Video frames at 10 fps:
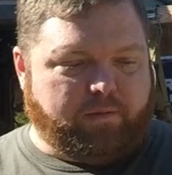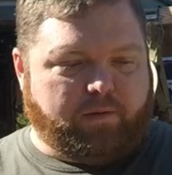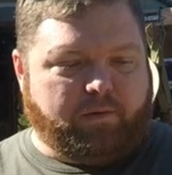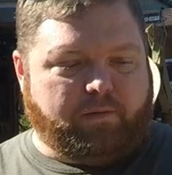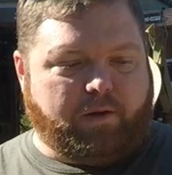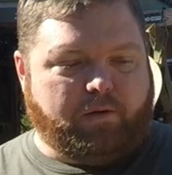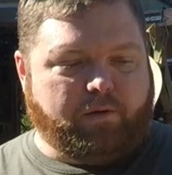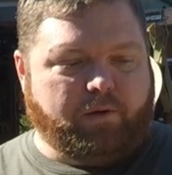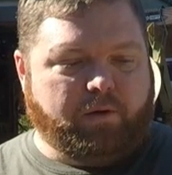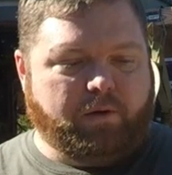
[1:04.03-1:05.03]
a
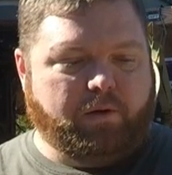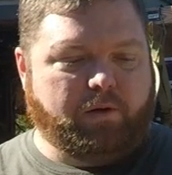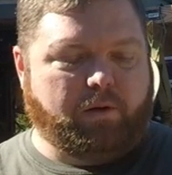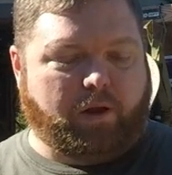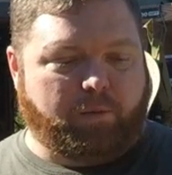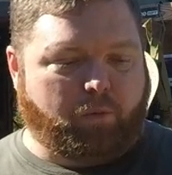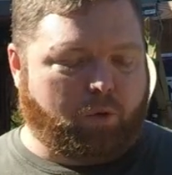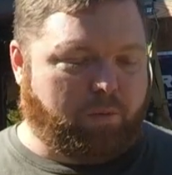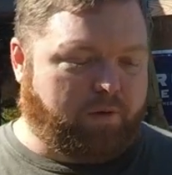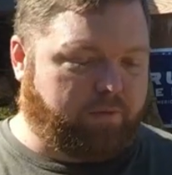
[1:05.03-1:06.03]
standard
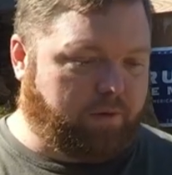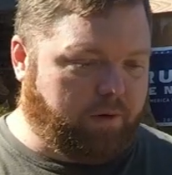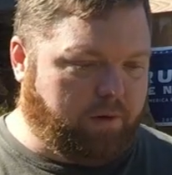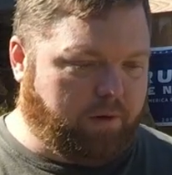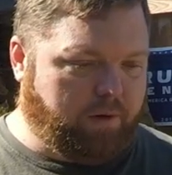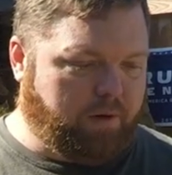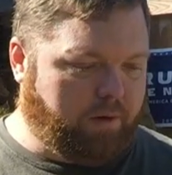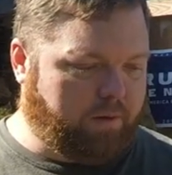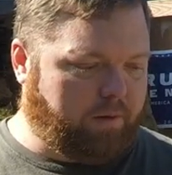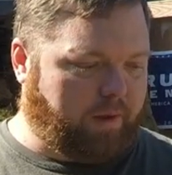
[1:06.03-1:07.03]
lawnmower muffler
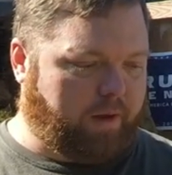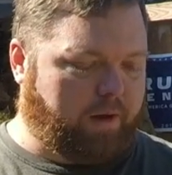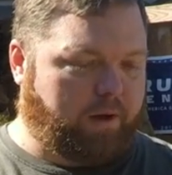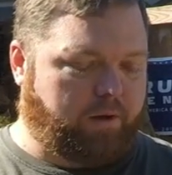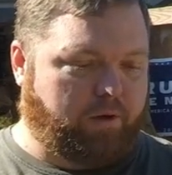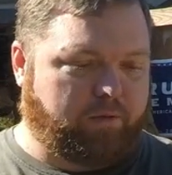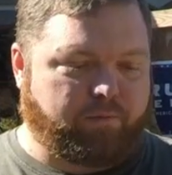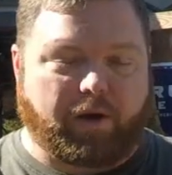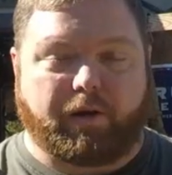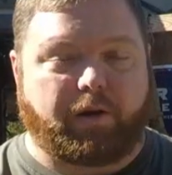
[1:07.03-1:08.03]
that you can
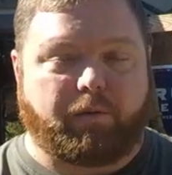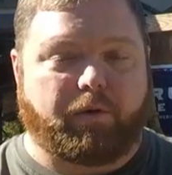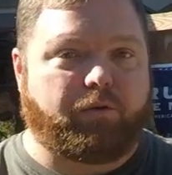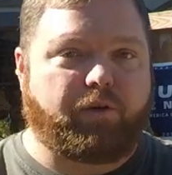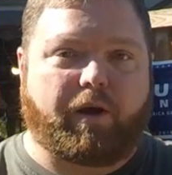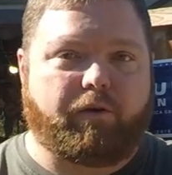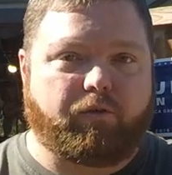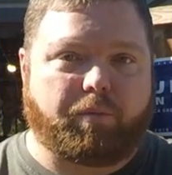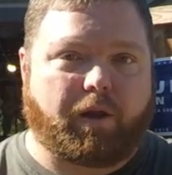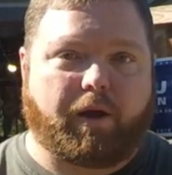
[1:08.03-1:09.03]
find anywhere, Tractor
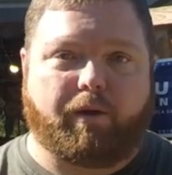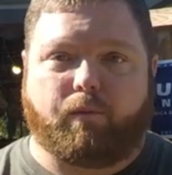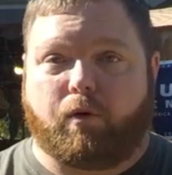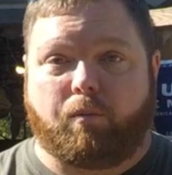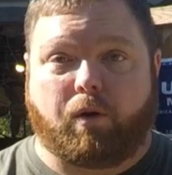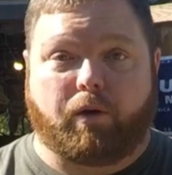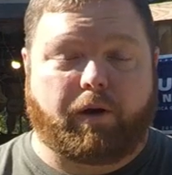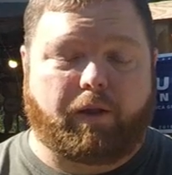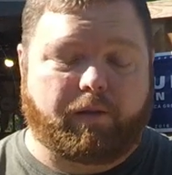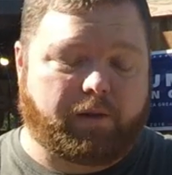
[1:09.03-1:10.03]
Supply, Walmart,
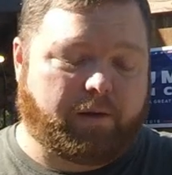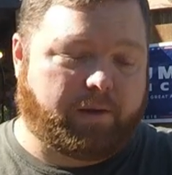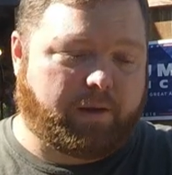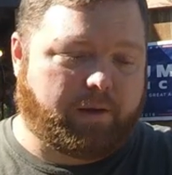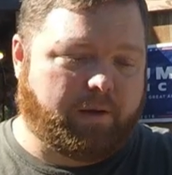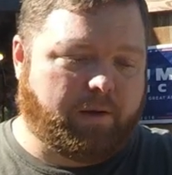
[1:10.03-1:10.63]
anything like that.